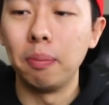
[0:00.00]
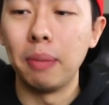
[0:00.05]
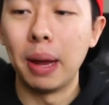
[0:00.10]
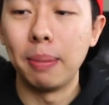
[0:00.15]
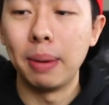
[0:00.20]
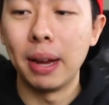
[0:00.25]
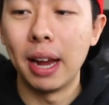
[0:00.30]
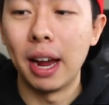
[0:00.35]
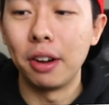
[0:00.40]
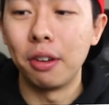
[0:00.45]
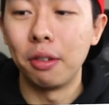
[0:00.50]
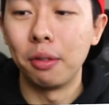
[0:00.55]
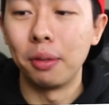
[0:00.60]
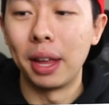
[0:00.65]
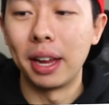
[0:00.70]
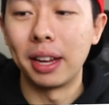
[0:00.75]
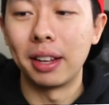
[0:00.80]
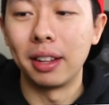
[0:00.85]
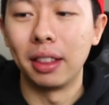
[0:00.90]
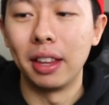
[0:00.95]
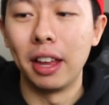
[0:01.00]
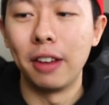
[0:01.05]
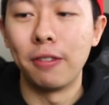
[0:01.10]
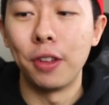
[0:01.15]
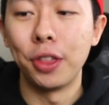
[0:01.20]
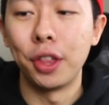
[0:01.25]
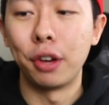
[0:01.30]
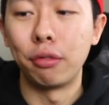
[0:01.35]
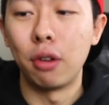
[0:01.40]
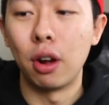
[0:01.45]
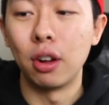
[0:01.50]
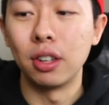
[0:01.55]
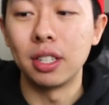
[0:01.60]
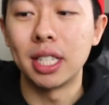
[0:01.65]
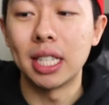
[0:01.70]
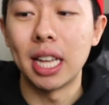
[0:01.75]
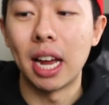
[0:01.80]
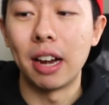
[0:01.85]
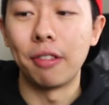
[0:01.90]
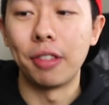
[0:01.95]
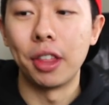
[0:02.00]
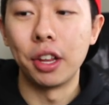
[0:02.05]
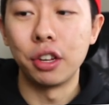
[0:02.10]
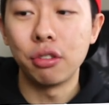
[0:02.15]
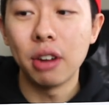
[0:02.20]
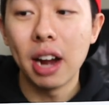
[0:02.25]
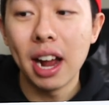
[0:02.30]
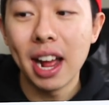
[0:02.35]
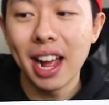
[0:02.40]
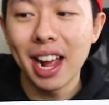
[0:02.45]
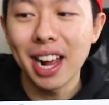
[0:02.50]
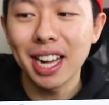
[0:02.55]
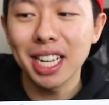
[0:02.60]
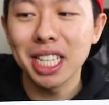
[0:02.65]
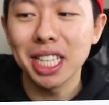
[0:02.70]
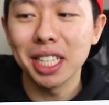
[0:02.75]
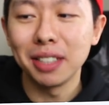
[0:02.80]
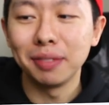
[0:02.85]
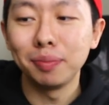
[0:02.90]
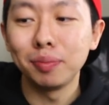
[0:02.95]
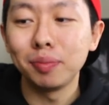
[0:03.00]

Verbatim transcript: Maybe I don't like live on the wrong side of the tracks.